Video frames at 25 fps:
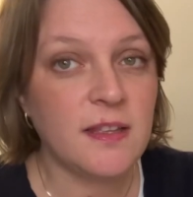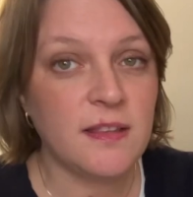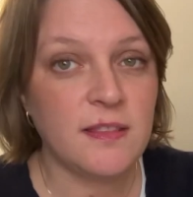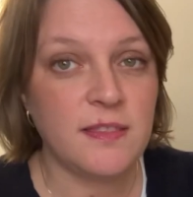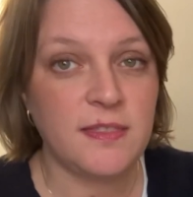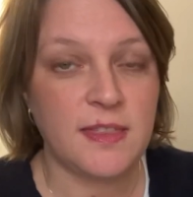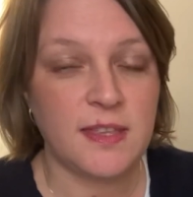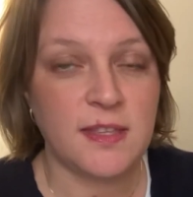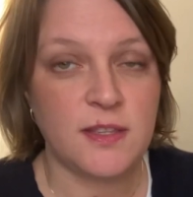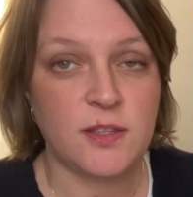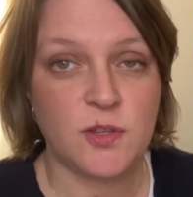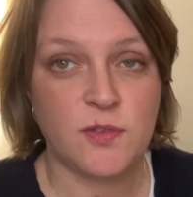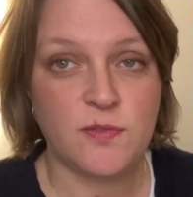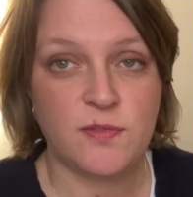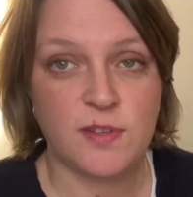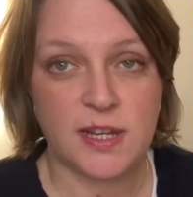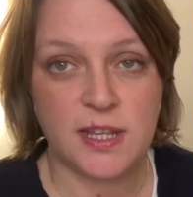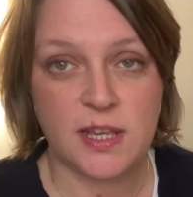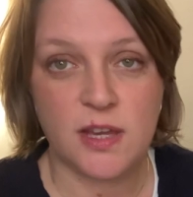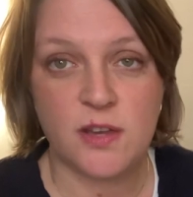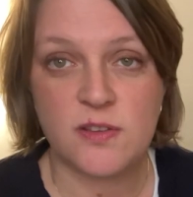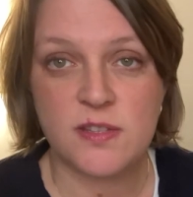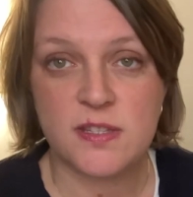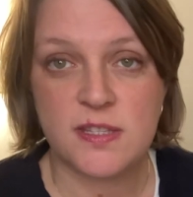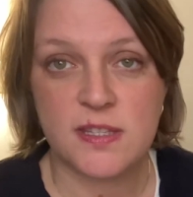the new
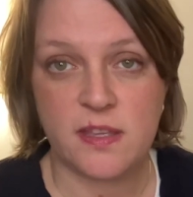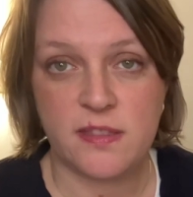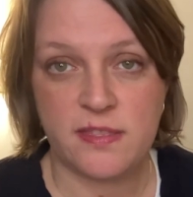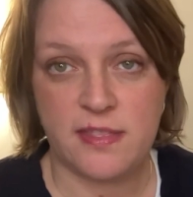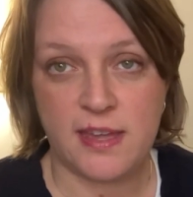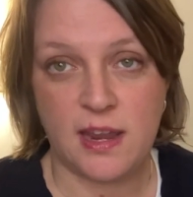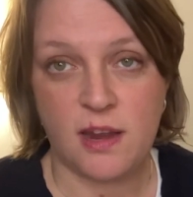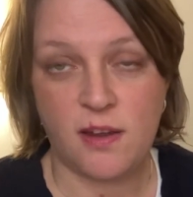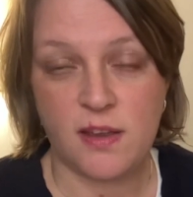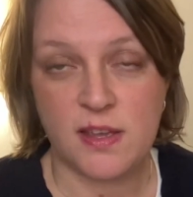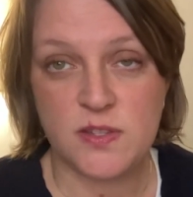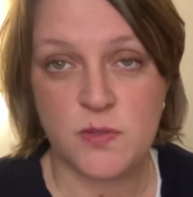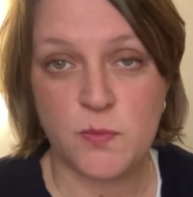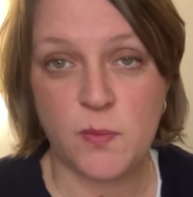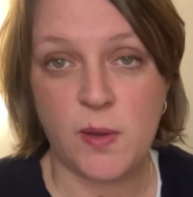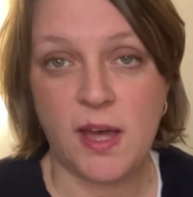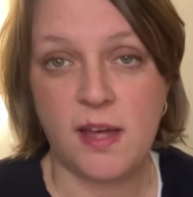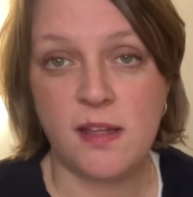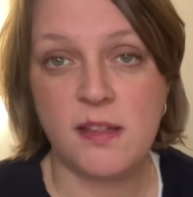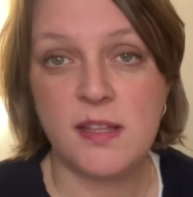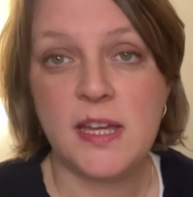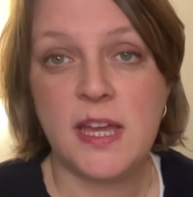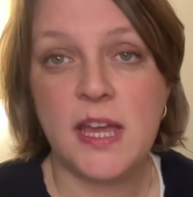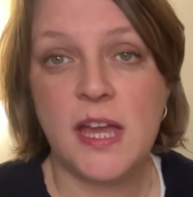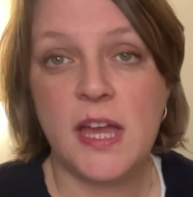videos there as
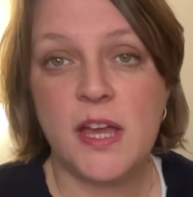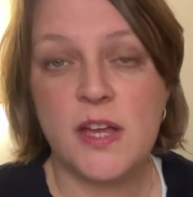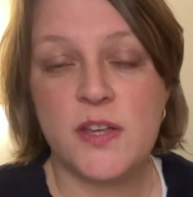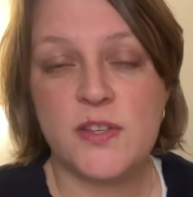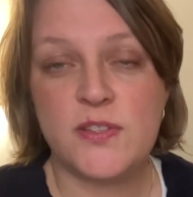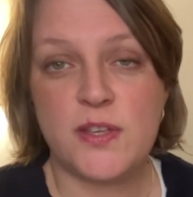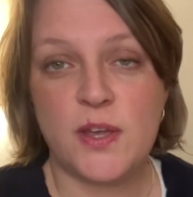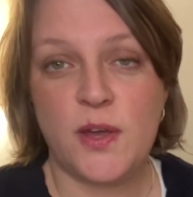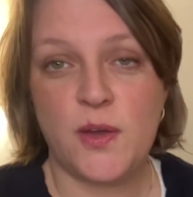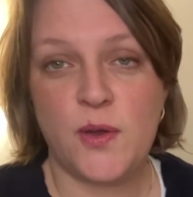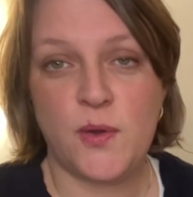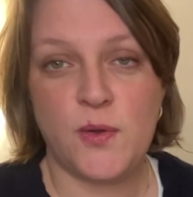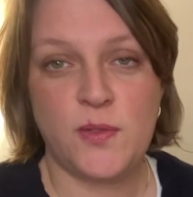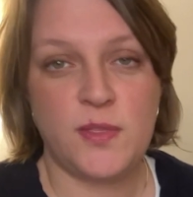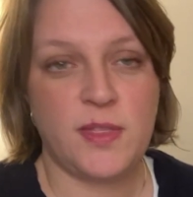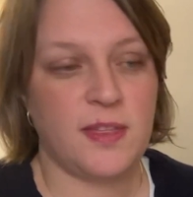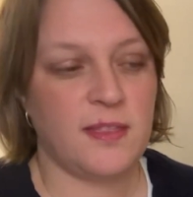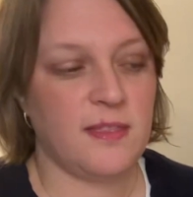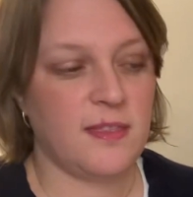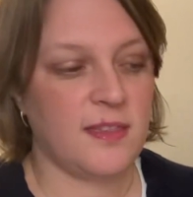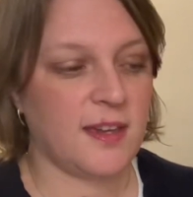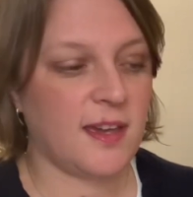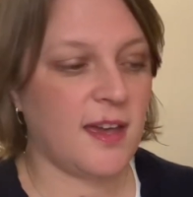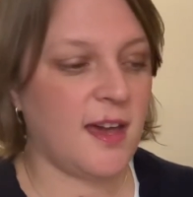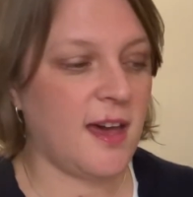well. So
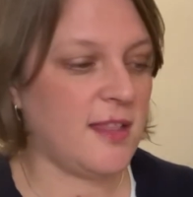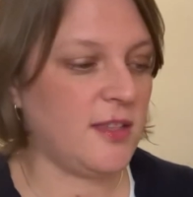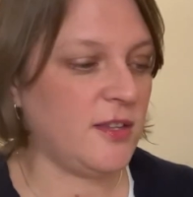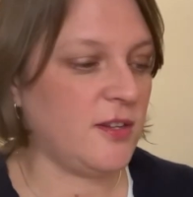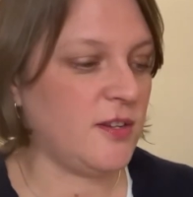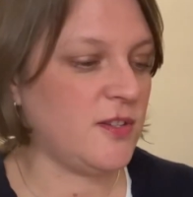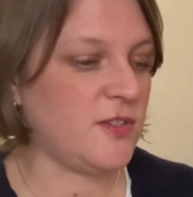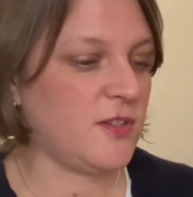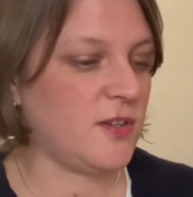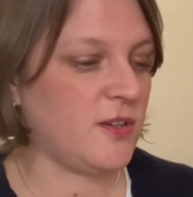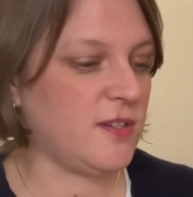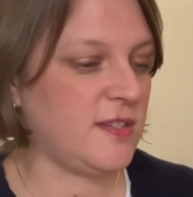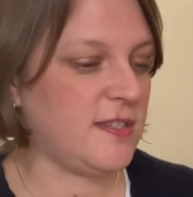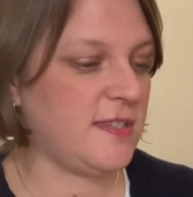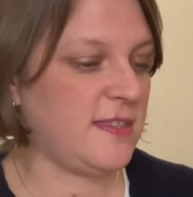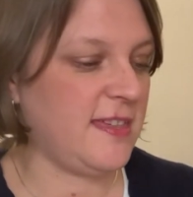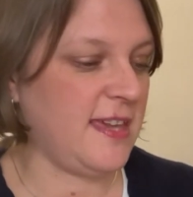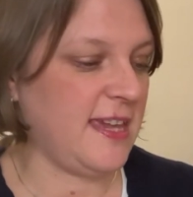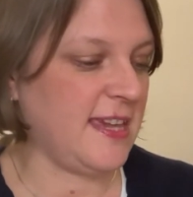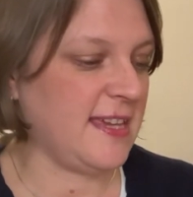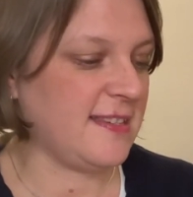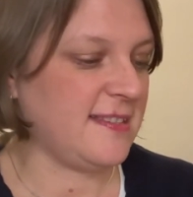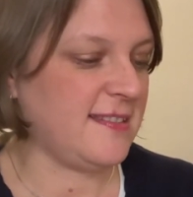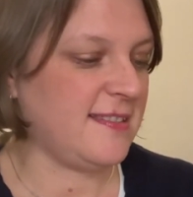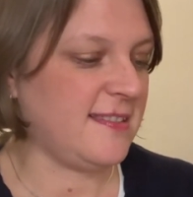the colors are
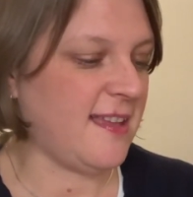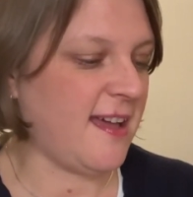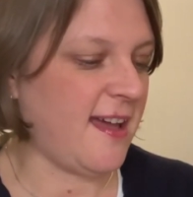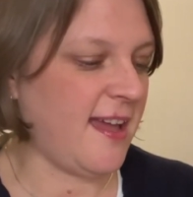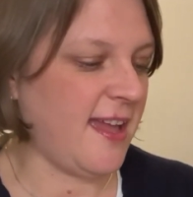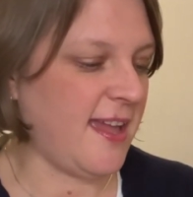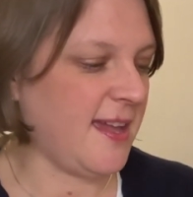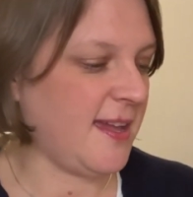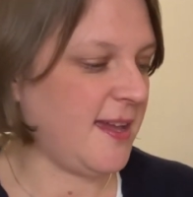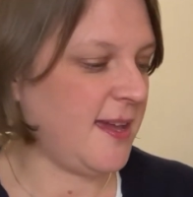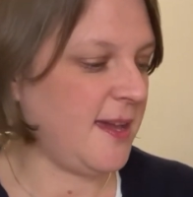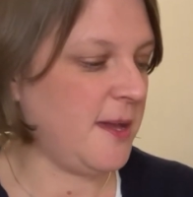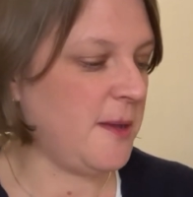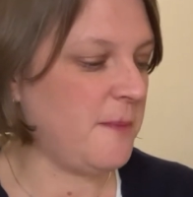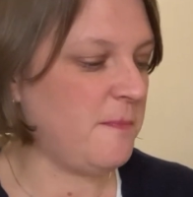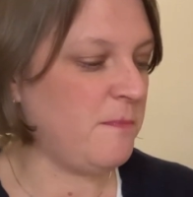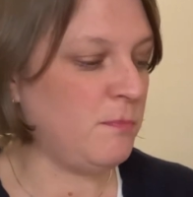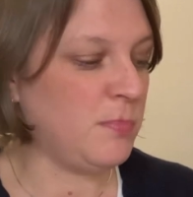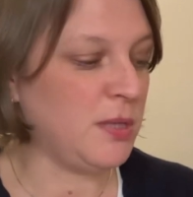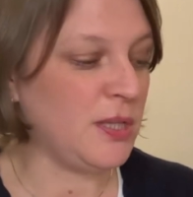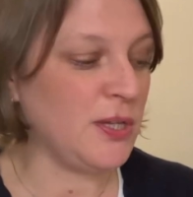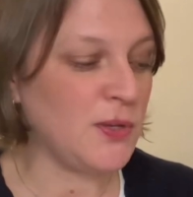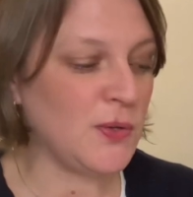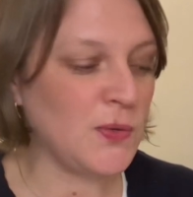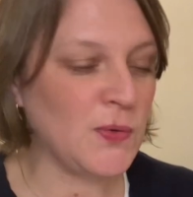things like
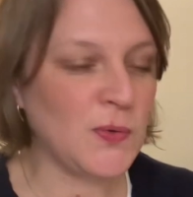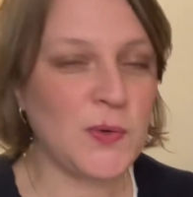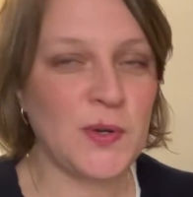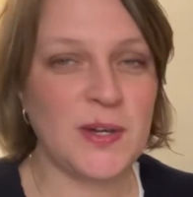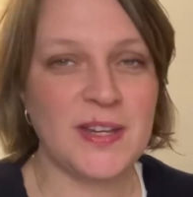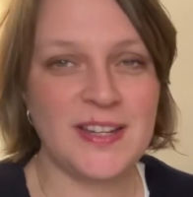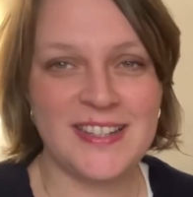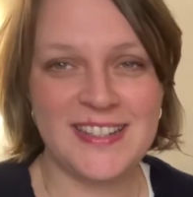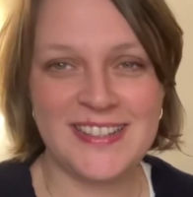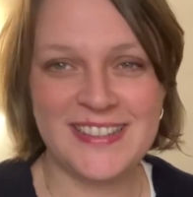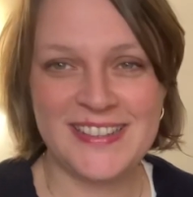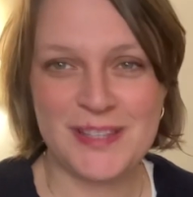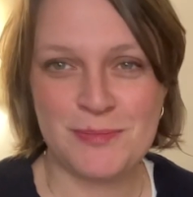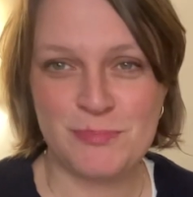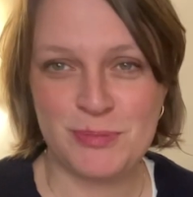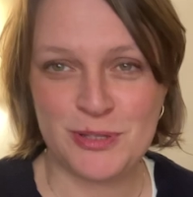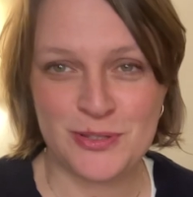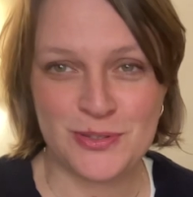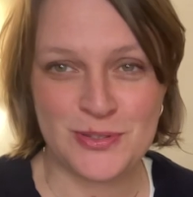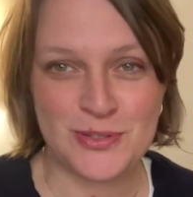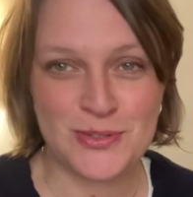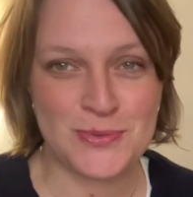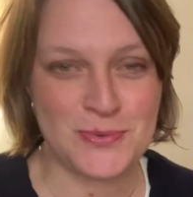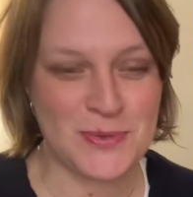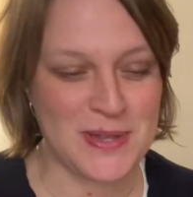blue, the
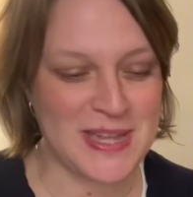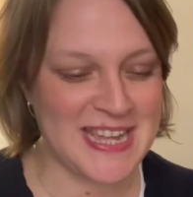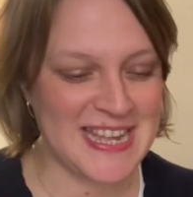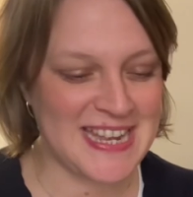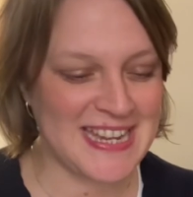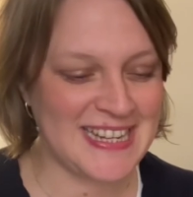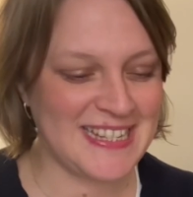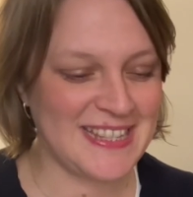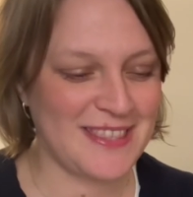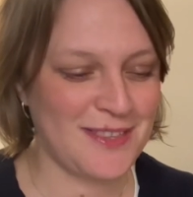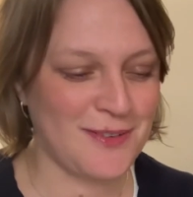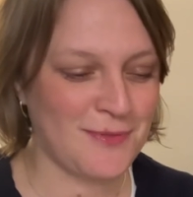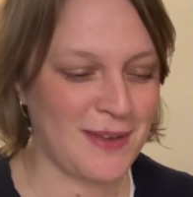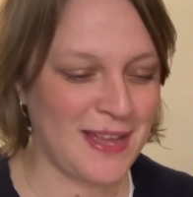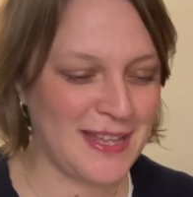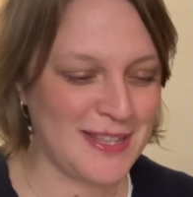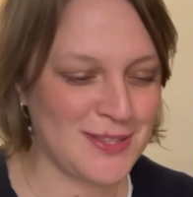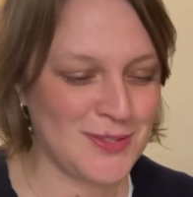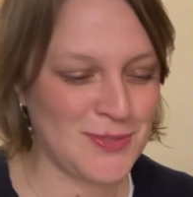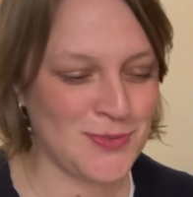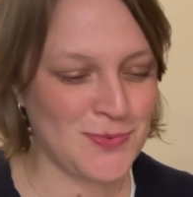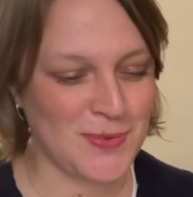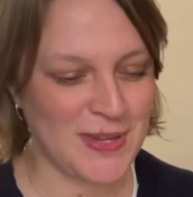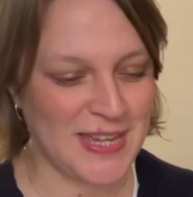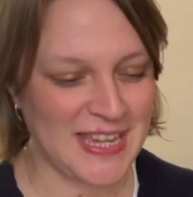blue suite, the red
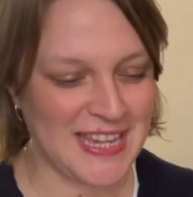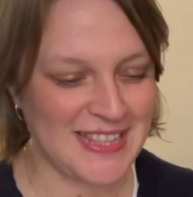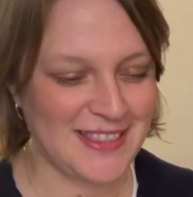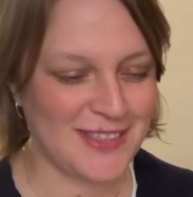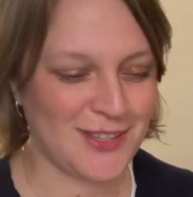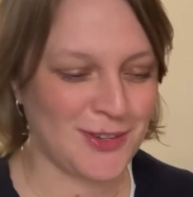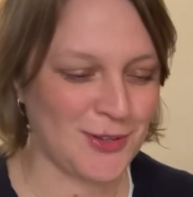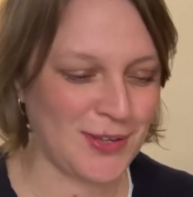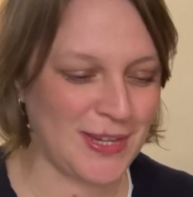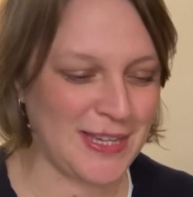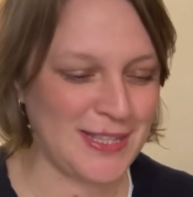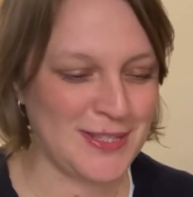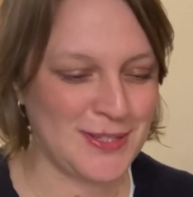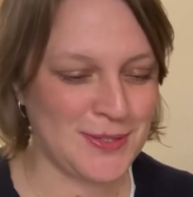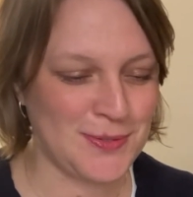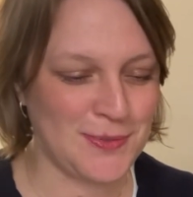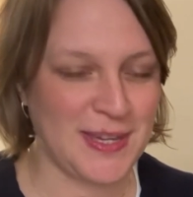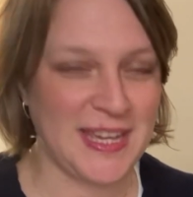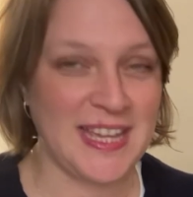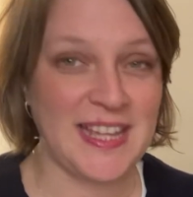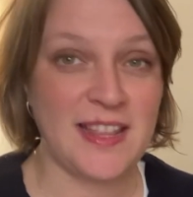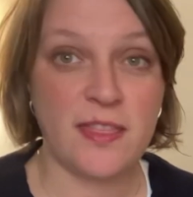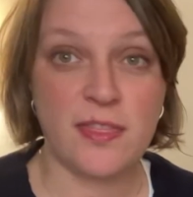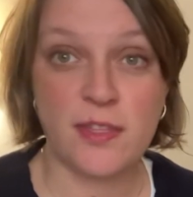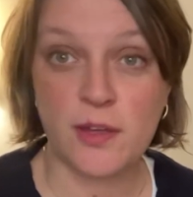suite, the green
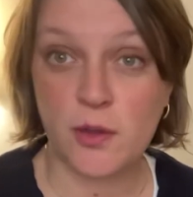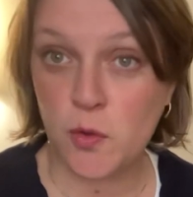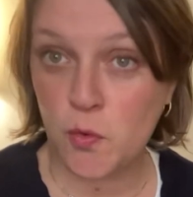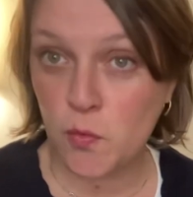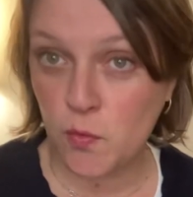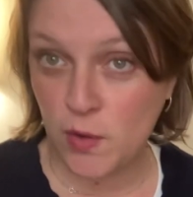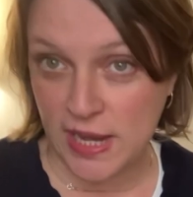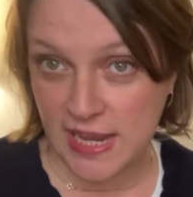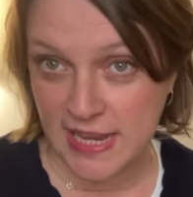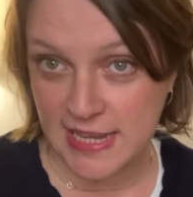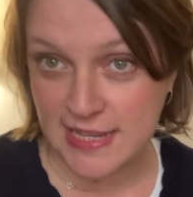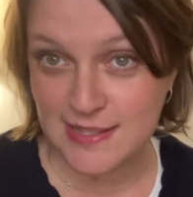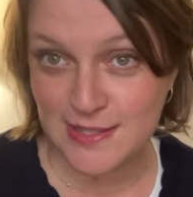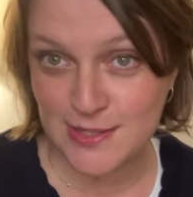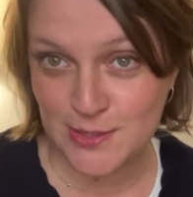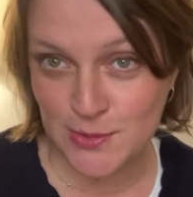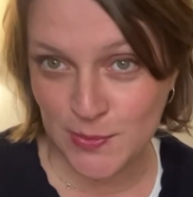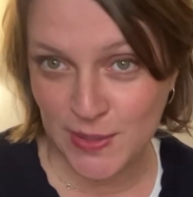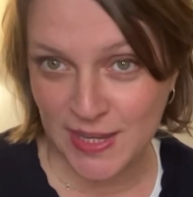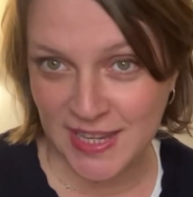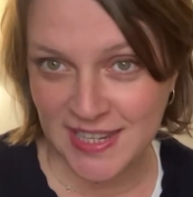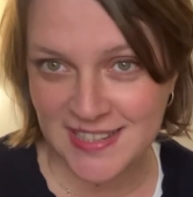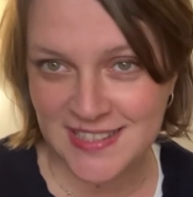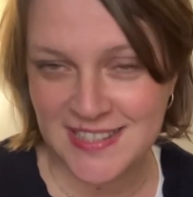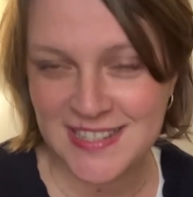suite, the gray
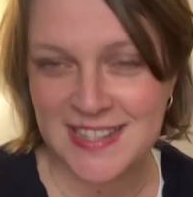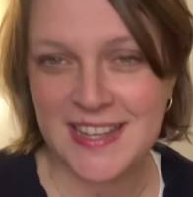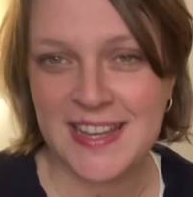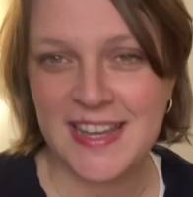suite,